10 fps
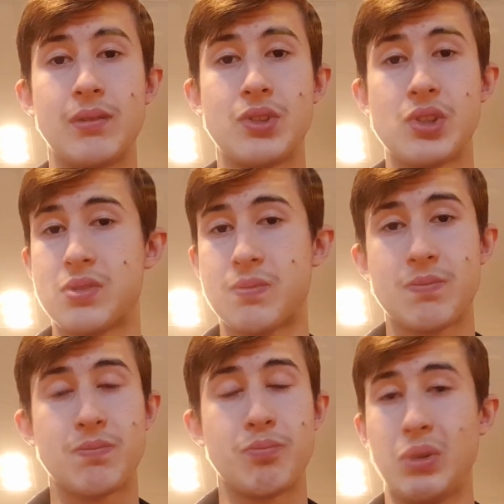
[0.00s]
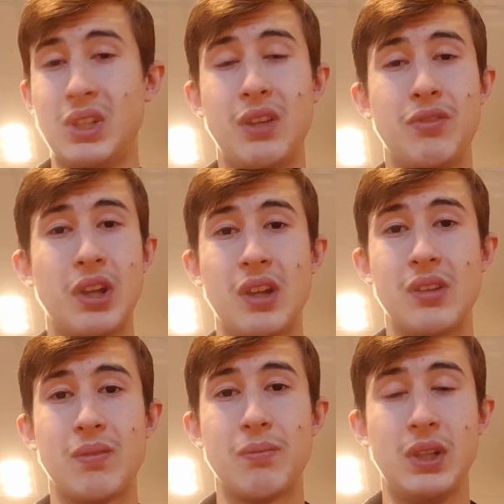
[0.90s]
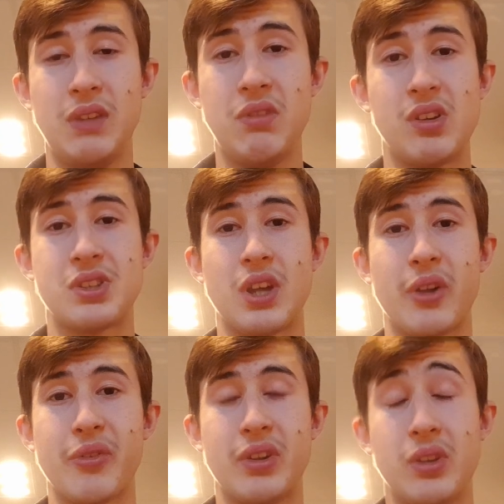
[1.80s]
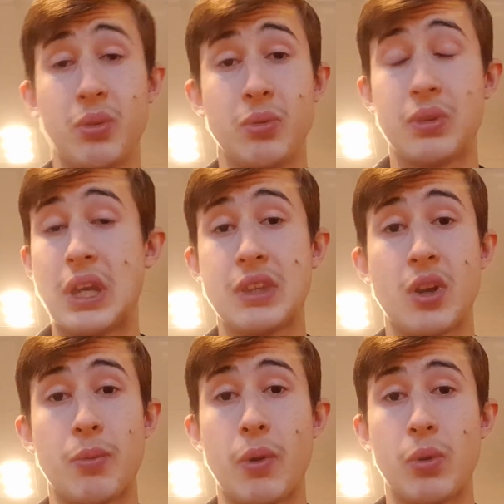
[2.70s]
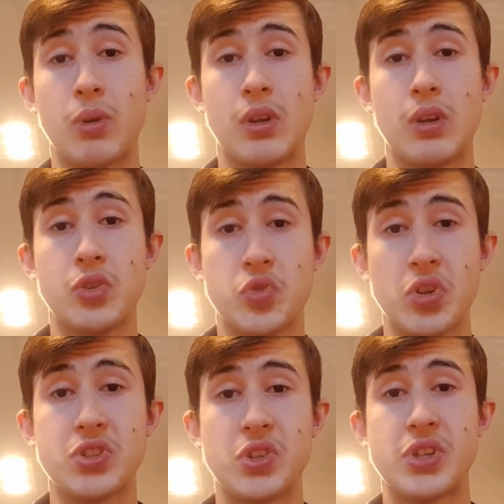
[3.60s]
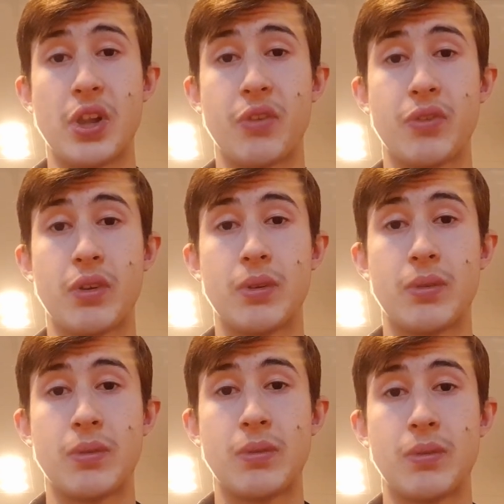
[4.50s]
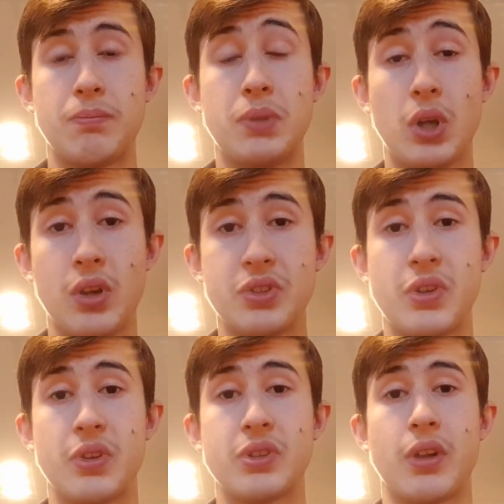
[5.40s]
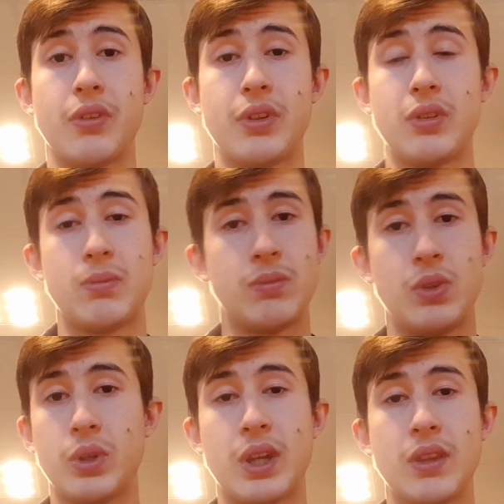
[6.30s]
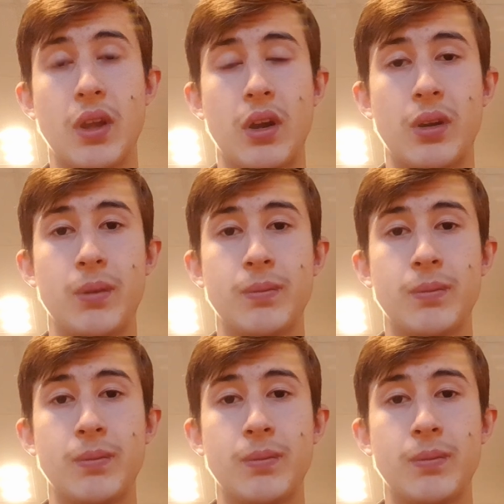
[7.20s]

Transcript: Just believe in it. Believe in yourself, and you'll get there, bro. Trust yourself. Be honest to yourself, and you'll get there.